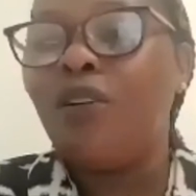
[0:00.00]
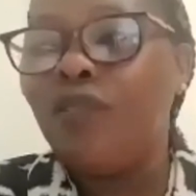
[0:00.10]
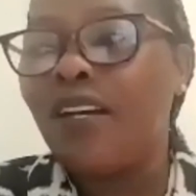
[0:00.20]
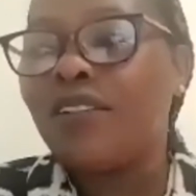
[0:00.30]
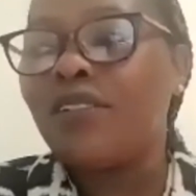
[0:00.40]

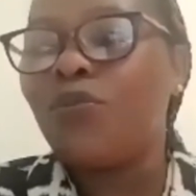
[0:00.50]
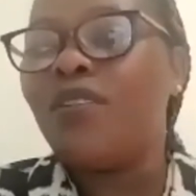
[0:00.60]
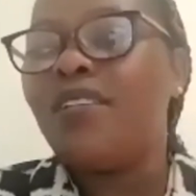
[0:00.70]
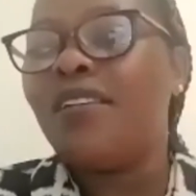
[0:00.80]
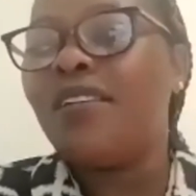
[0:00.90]
covenant
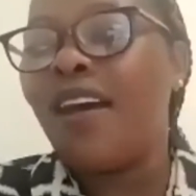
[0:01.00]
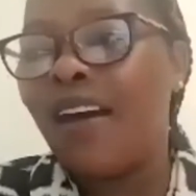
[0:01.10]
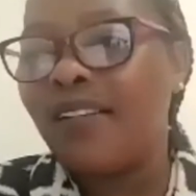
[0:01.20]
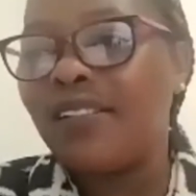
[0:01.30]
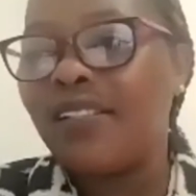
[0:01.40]
with the
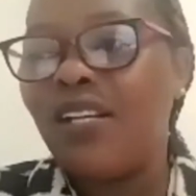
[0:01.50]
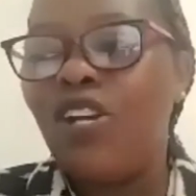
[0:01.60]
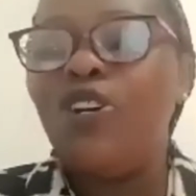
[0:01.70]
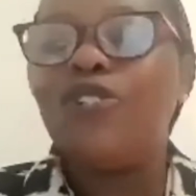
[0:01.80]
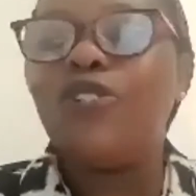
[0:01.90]
night,
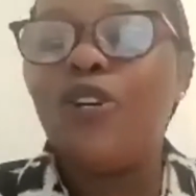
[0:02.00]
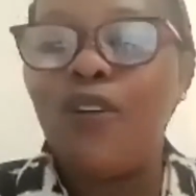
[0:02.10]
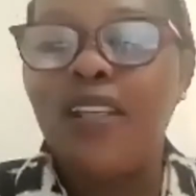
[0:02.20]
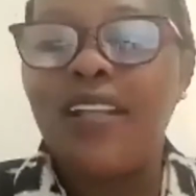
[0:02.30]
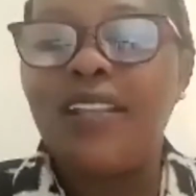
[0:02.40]

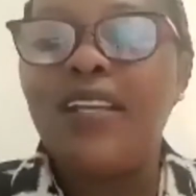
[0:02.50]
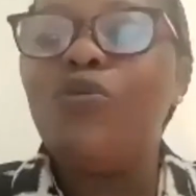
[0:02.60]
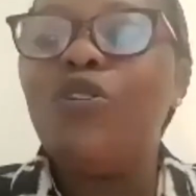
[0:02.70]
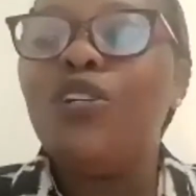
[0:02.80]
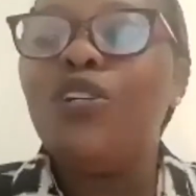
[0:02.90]
so that
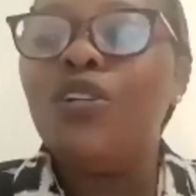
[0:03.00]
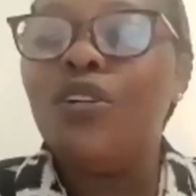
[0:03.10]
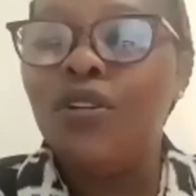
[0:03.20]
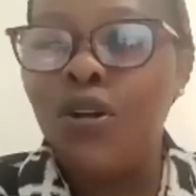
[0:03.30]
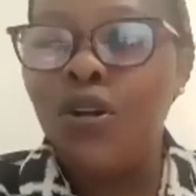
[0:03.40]
there will
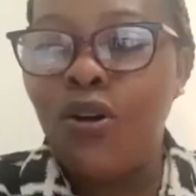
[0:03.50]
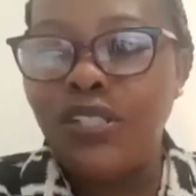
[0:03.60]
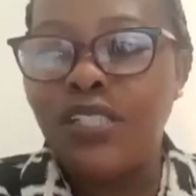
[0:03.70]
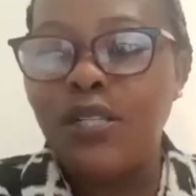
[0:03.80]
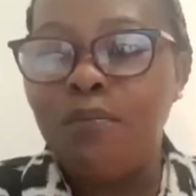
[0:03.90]

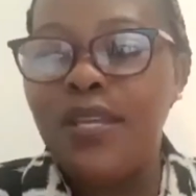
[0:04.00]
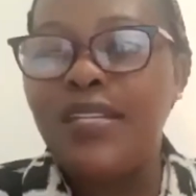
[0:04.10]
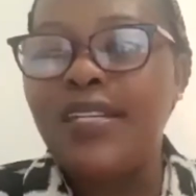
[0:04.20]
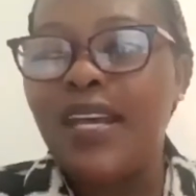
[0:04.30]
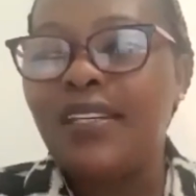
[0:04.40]
not
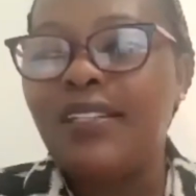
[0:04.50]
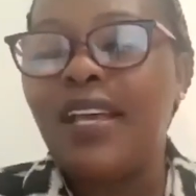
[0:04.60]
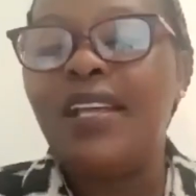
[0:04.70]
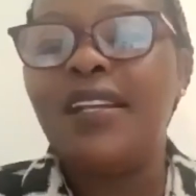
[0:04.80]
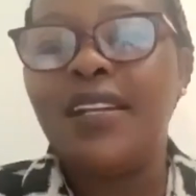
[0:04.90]
be day
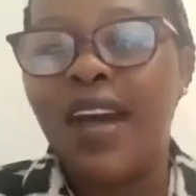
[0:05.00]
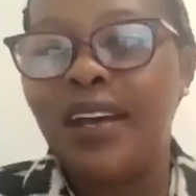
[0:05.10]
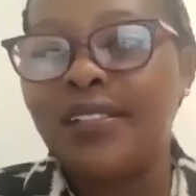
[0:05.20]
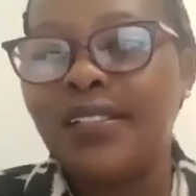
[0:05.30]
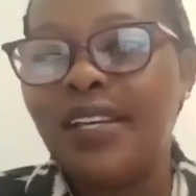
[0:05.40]
and
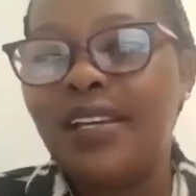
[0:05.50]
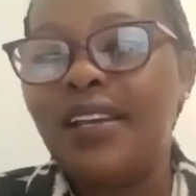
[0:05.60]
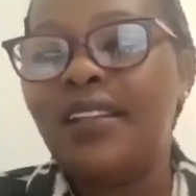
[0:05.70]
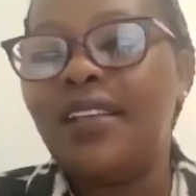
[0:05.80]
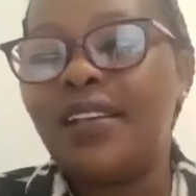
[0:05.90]
night
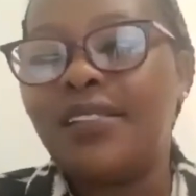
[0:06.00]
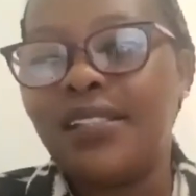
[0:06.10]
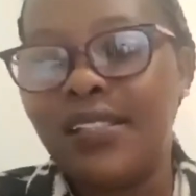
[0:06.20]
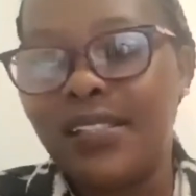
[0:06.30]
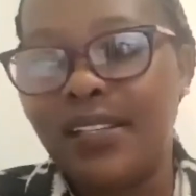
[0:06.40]
in their
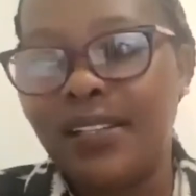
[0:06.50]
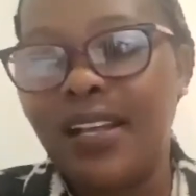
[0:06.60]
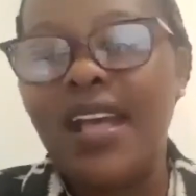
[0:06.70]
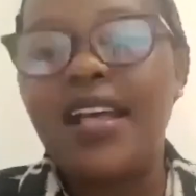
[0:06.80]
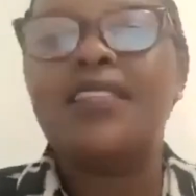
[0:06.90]

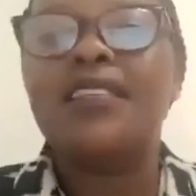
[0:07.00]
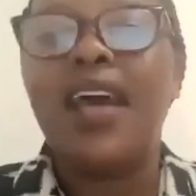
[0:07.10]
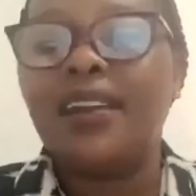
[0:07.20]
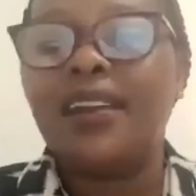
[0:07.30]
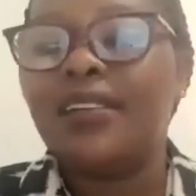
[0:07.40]
season,
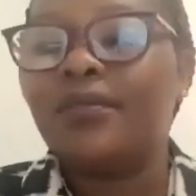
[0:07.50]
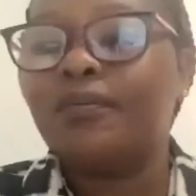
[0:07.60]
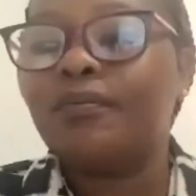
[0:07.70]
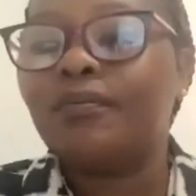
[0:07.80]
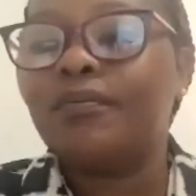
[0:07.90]
then
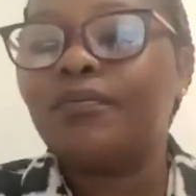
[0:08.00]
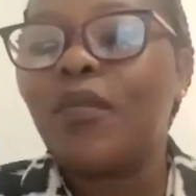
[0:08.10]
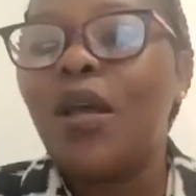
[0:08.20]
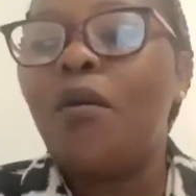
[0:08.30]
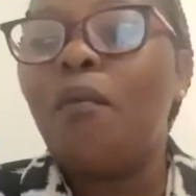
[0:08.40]

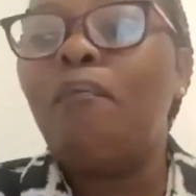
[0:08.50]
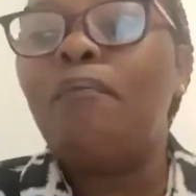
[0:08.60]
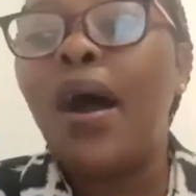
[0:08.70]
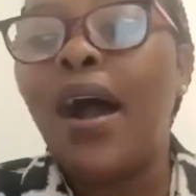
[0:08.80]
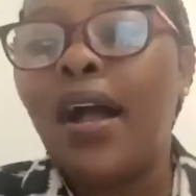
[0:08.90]

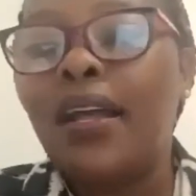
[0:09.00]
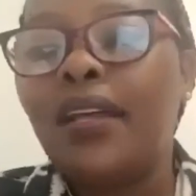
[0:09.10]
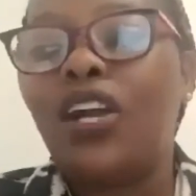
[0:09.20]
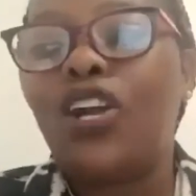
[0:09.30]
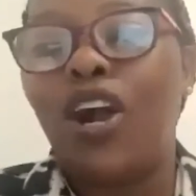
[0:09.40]

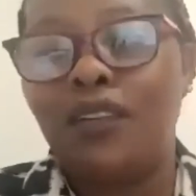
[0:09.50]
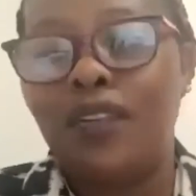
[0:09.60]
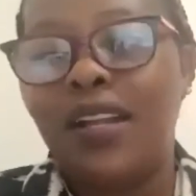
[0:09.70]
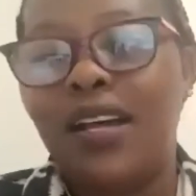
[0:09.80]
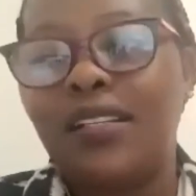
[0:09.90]
my
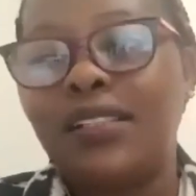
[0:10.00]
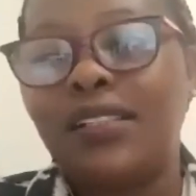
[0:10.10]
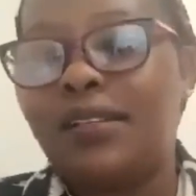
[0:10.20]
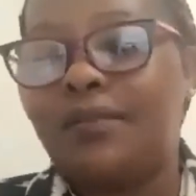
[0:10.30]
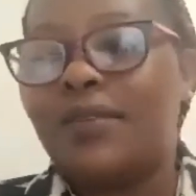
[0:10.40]
covenant